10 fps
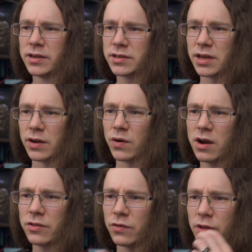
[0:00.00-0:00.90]
So
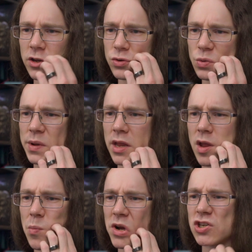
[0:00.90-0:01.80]
either of those will be
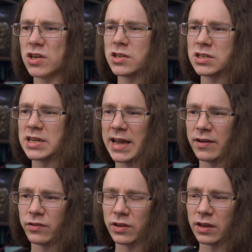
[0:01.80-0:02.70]
much nicer to
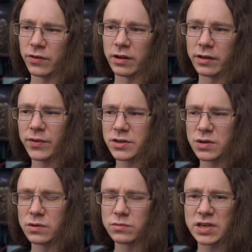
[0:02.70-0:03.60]
have, I think. For those
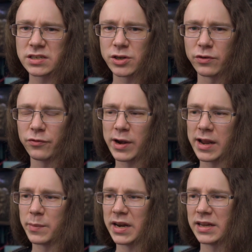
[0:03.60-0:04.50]
who tend to free
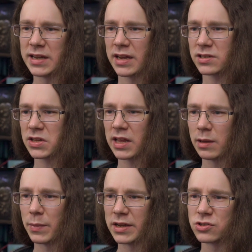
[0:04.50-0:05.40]
aim and ADS, I think
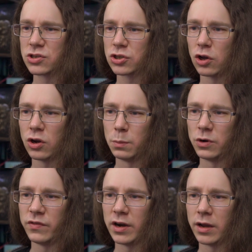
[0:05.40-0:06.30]
Hitman's has just got a lot
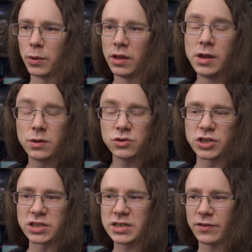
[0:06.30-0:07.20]
more viable, which
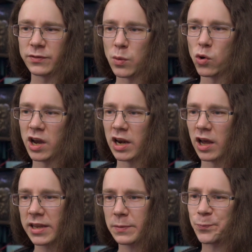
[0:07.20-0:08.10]
is definitely one I
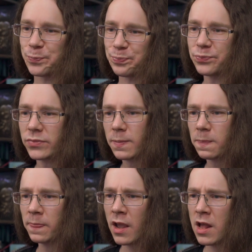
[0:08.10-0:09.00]
like.
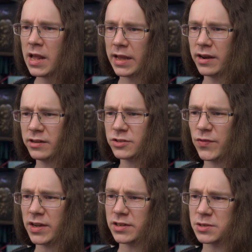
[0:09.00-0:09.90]
Enhanced
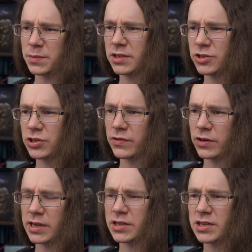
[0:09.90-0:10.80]
VATS means you've
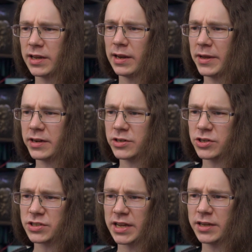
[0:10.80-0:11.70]
got a slightly better
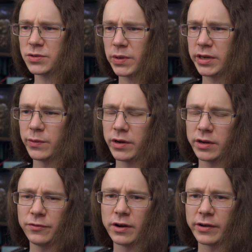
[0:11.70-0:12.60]
chance to hit when you are
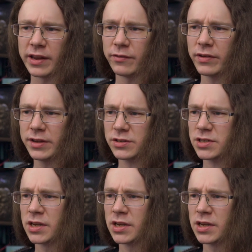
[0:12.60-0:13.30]
firing in VATS.